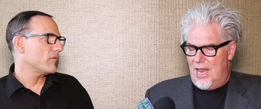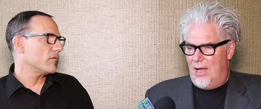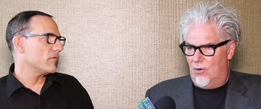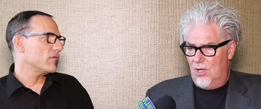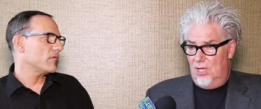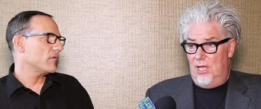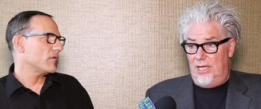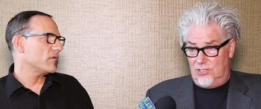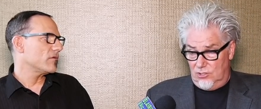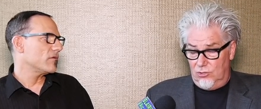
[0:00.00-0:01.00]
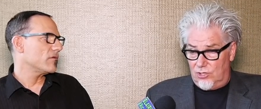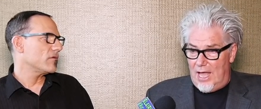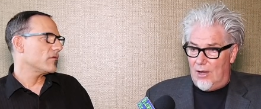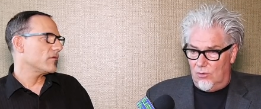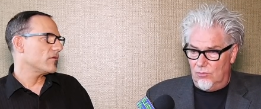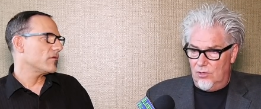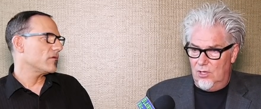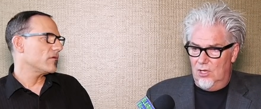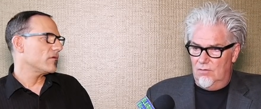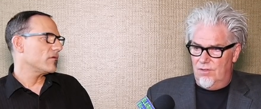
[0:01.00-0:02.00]
Speaker 1: now is look out
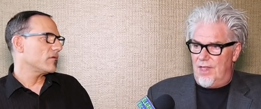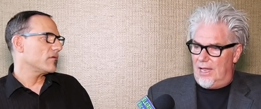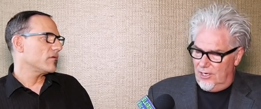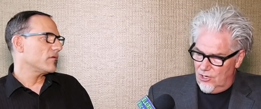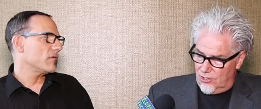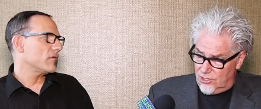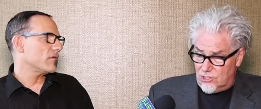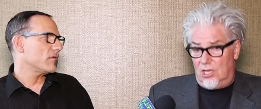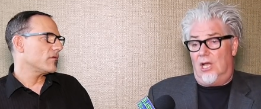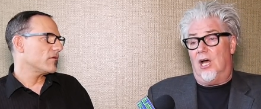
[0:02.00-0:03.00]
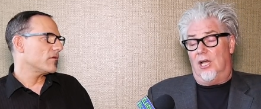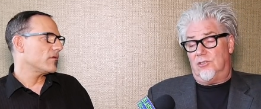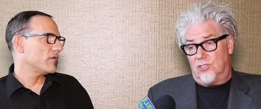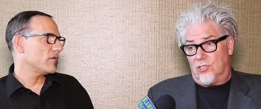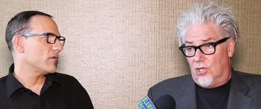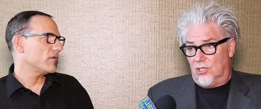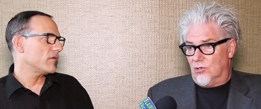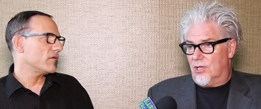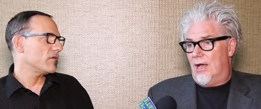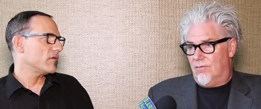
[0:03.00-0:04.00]
for that in others and certainly
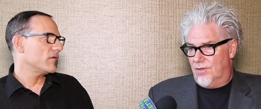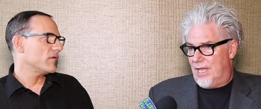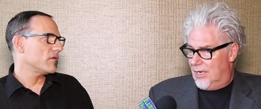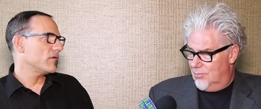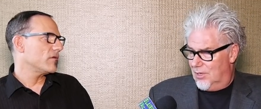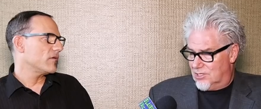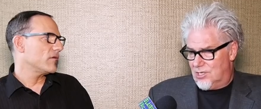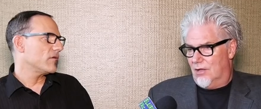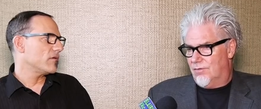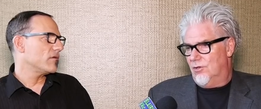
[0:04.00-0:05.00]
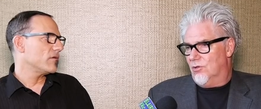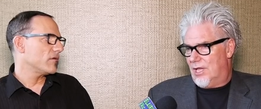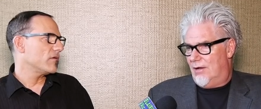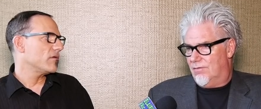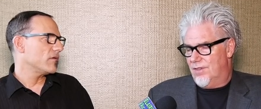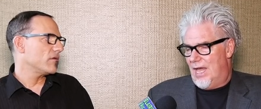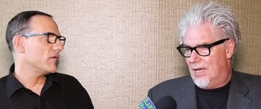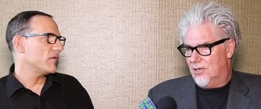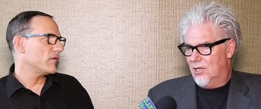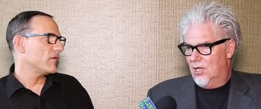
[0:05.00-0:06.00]
look out for that in myself and look out for
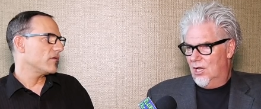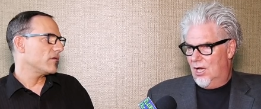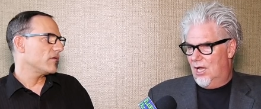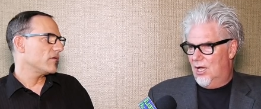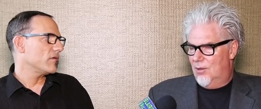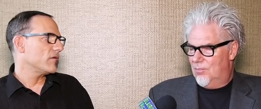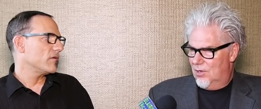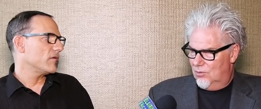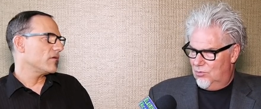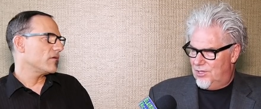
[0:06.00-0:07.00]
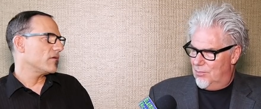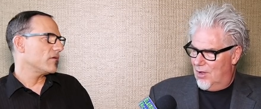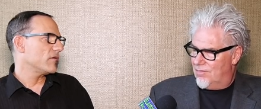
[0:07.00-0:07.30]
that um, within my